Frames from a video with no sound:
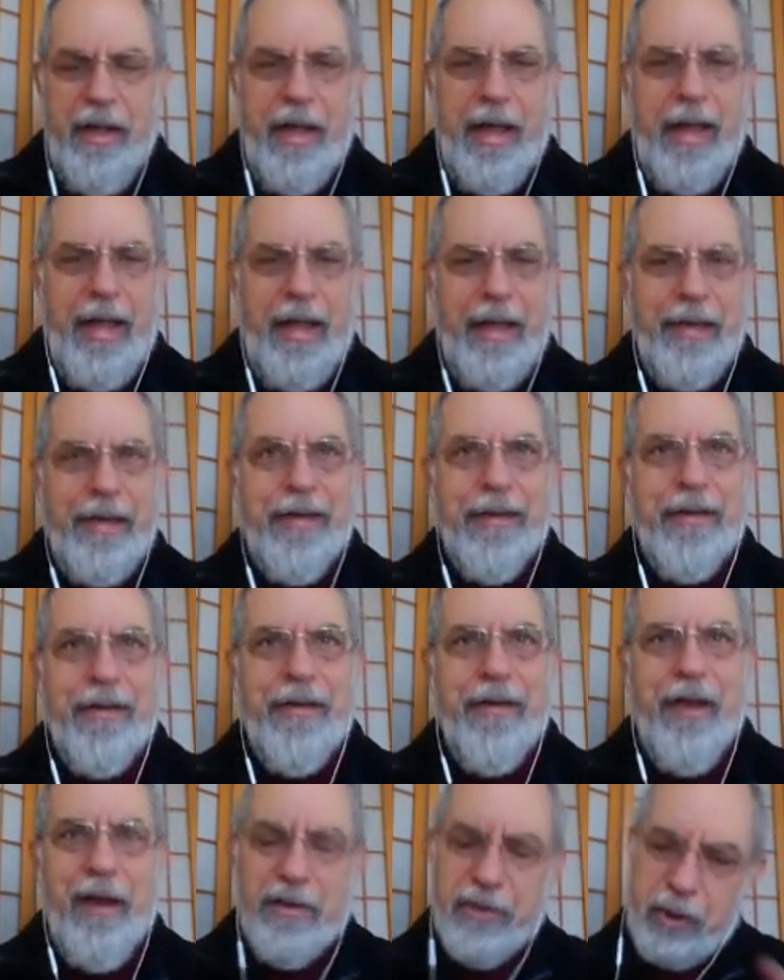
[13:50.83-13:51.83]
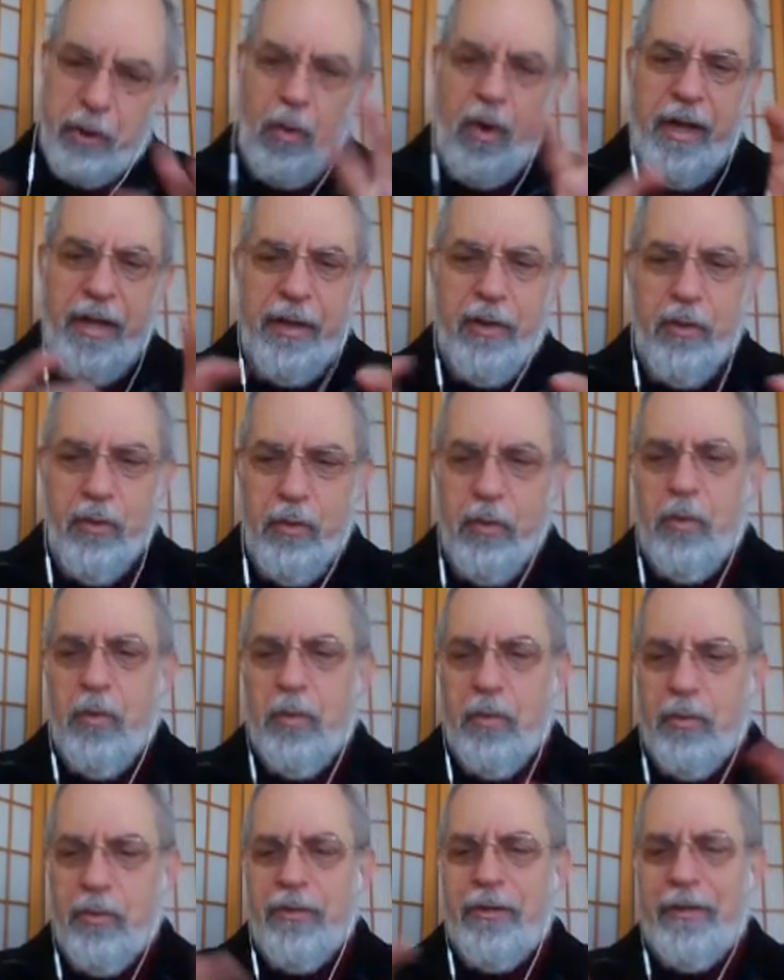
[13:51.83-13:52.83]
And so I
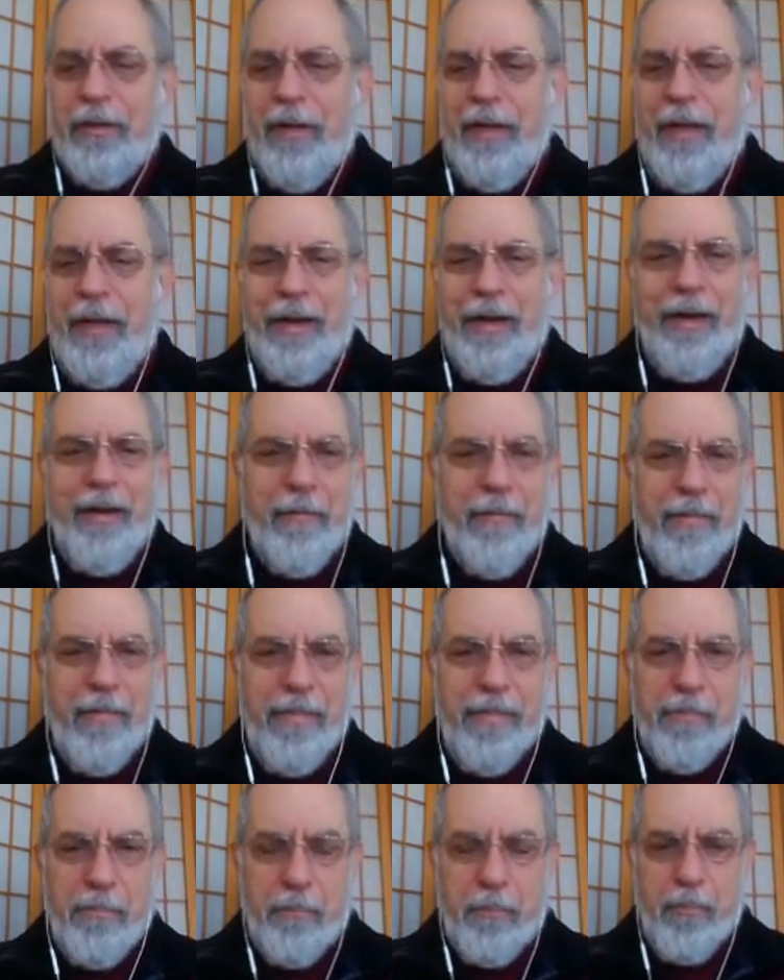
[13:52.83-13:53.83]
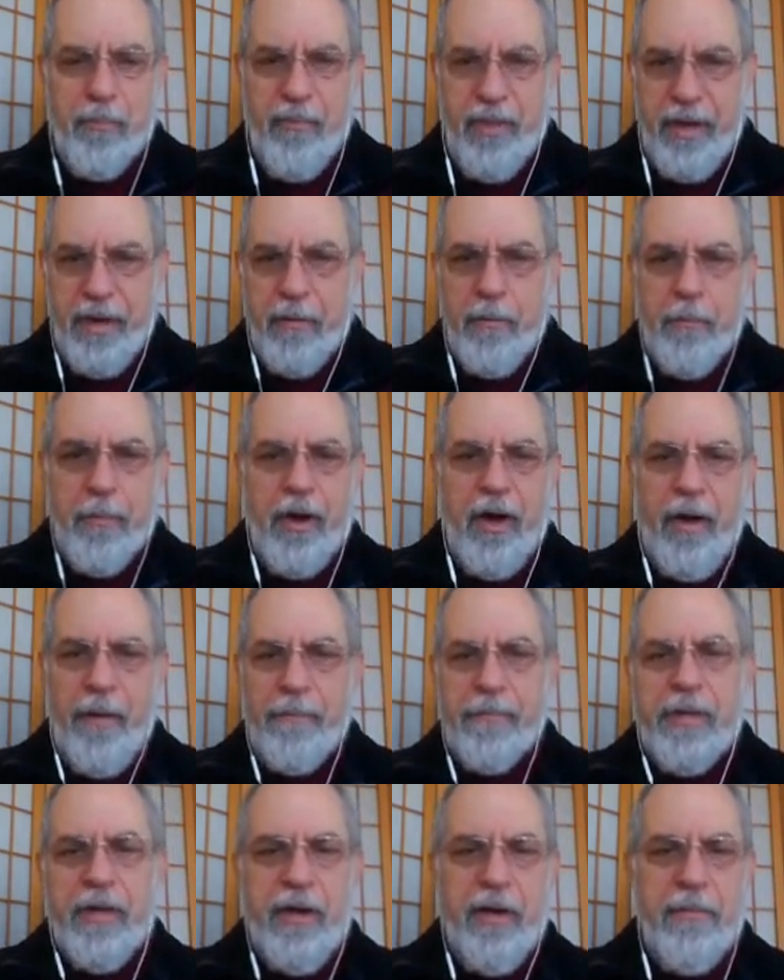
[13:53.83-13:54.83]
Googled, and there
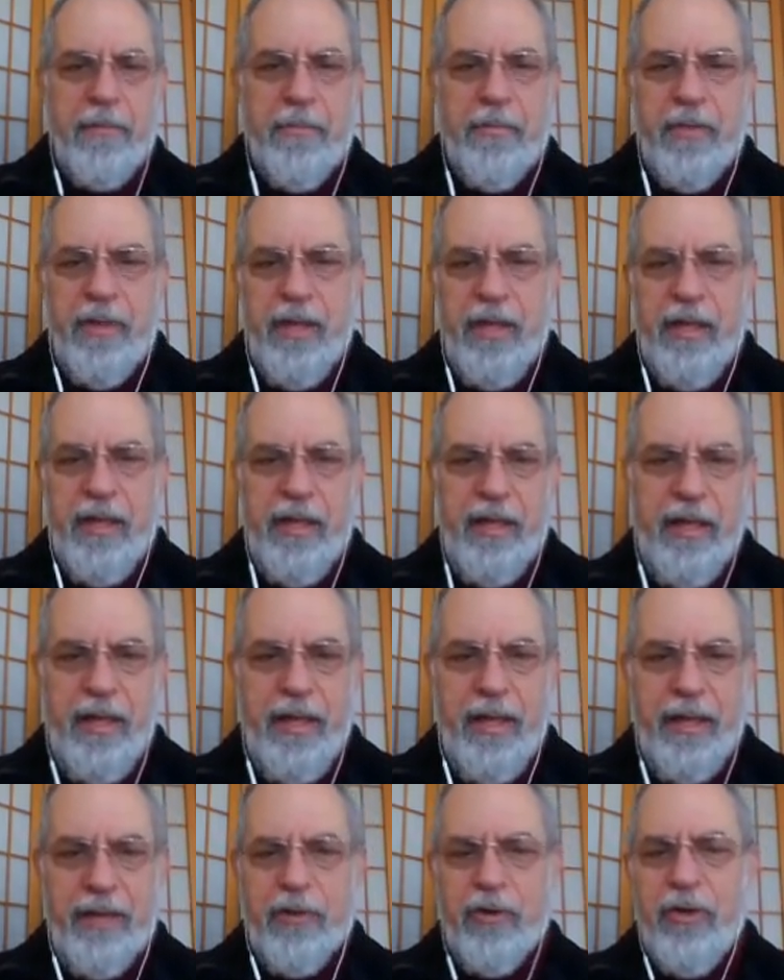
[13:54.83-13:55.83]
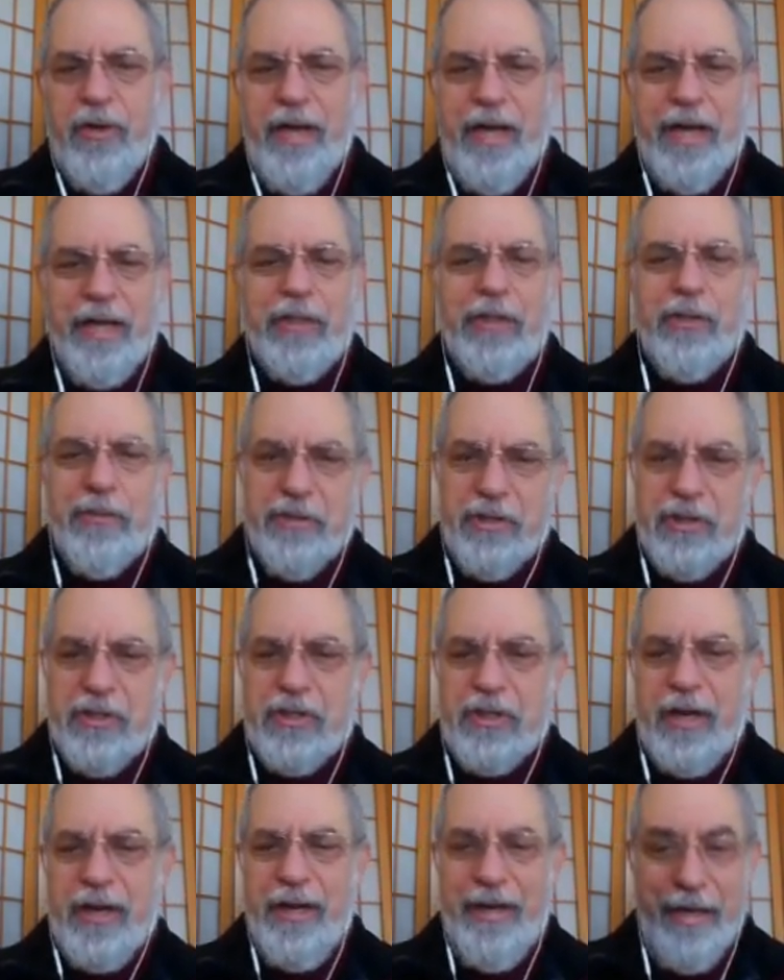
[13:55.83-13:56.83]
popped up the International
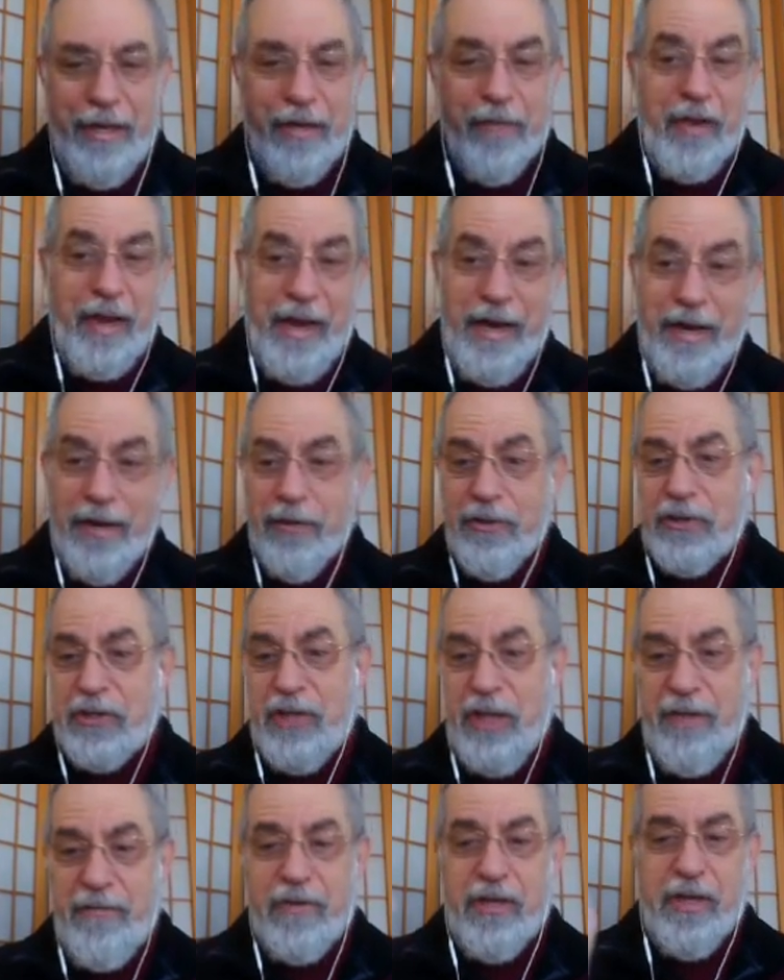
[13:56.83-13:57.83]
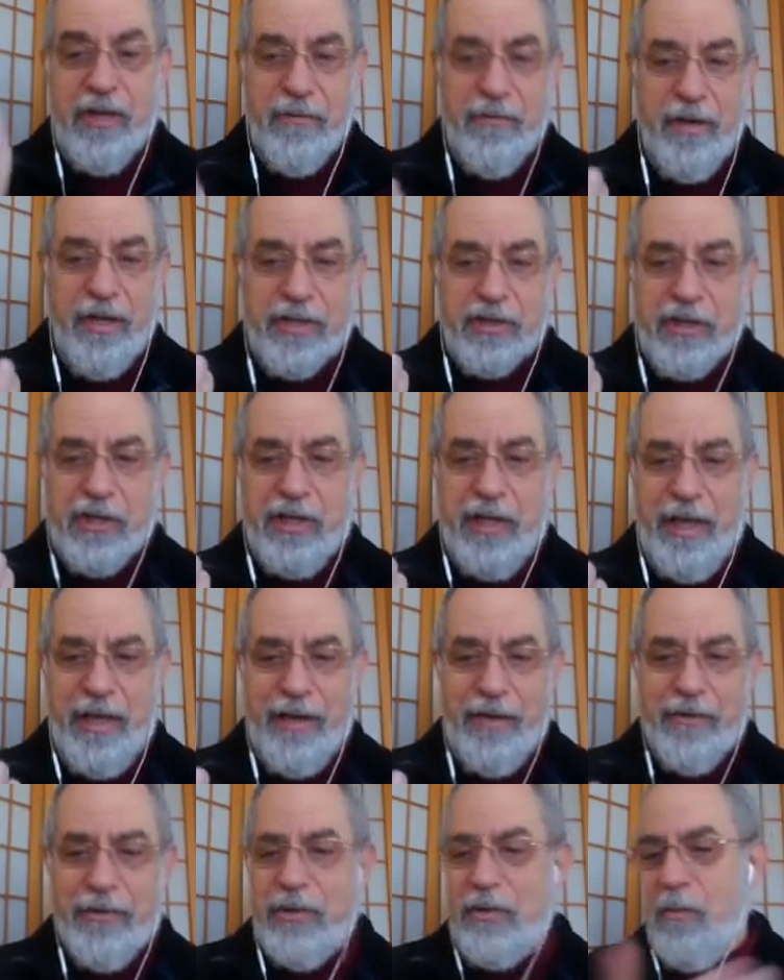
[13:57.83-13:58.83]
Society of Air Safety
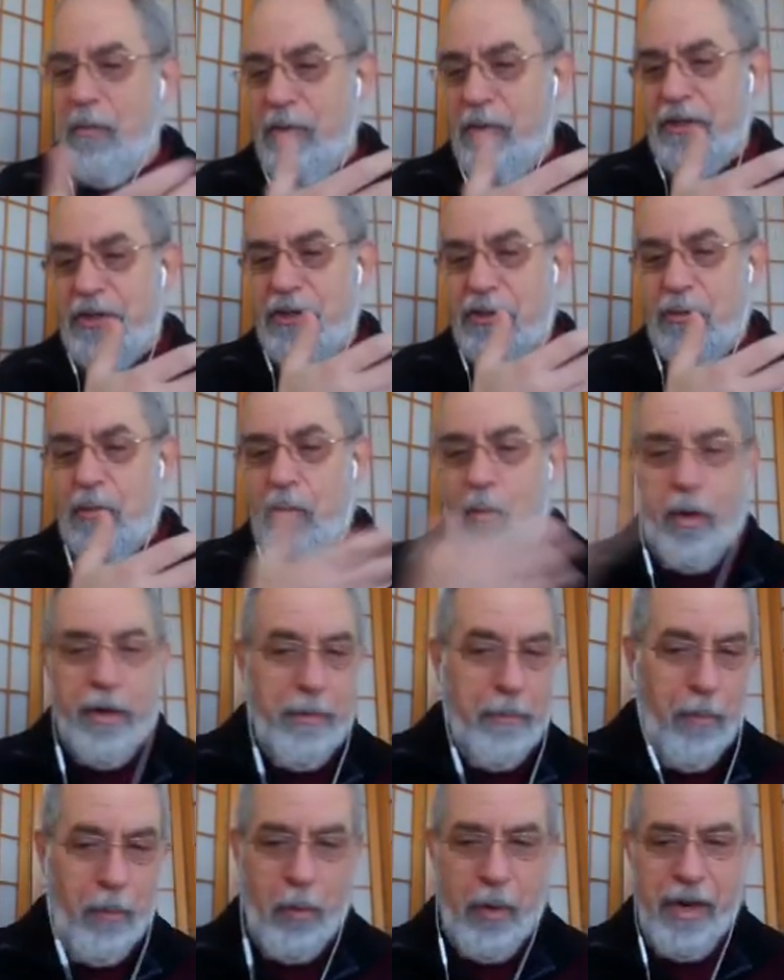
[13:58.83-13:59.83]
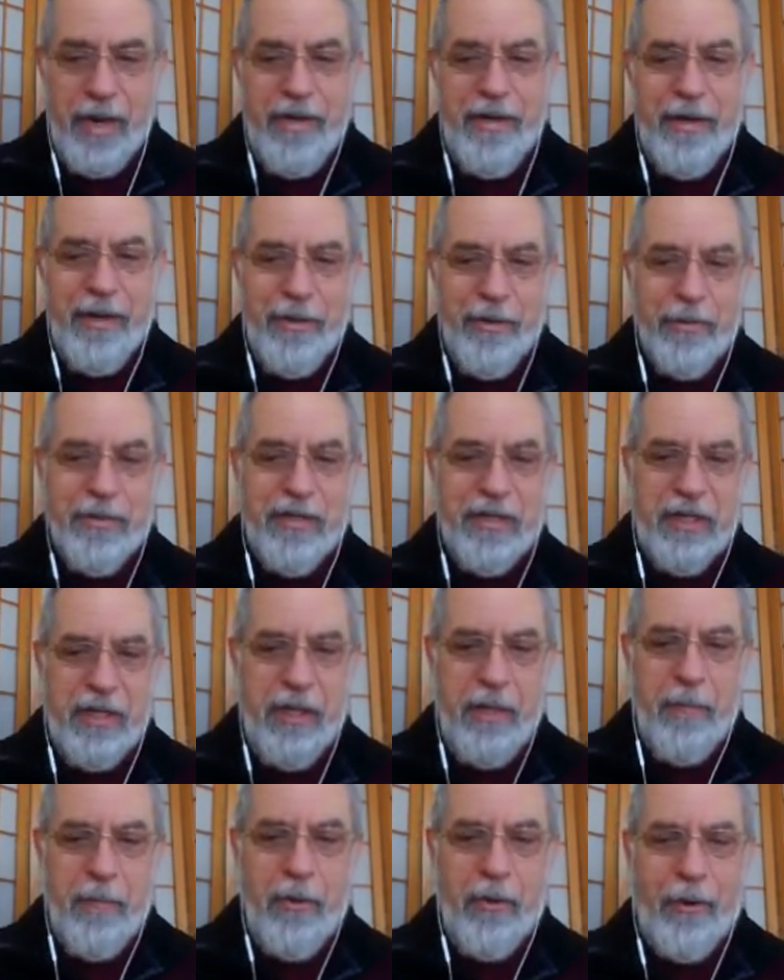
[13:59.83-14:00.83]
Investigators, which is what Miranda and her
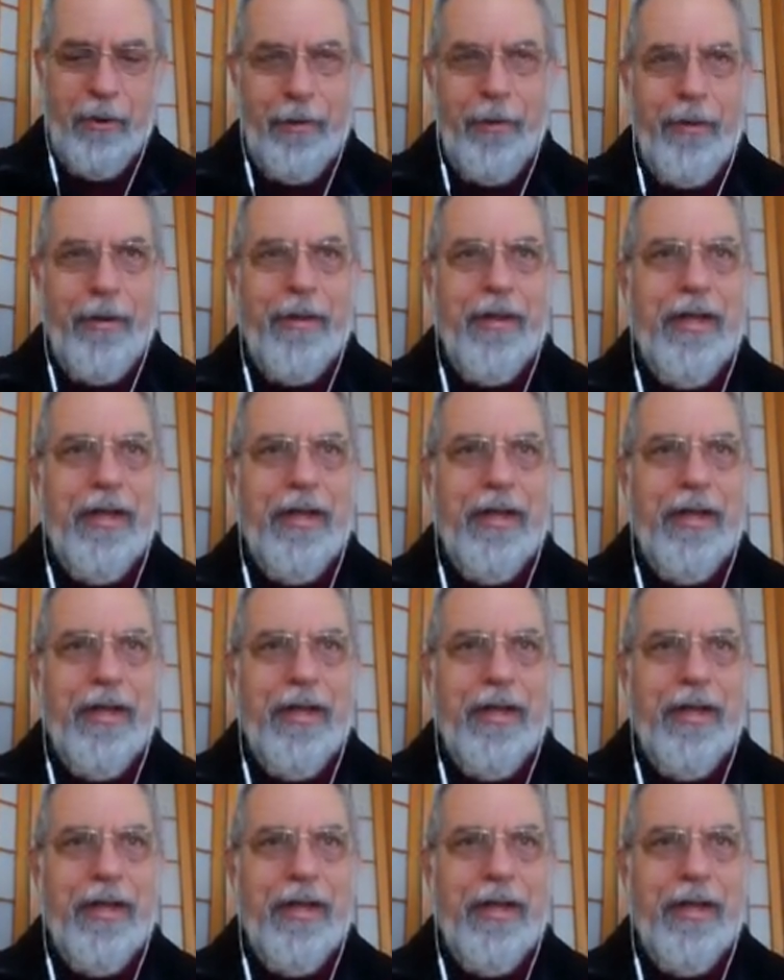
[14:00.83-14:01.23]
team are.